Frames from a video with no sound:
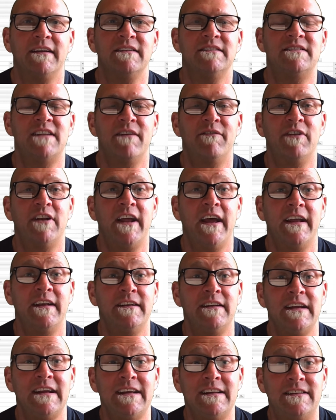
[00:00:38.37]
dividend
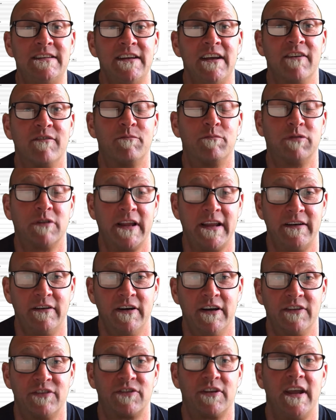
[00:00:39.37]
ETF playlist.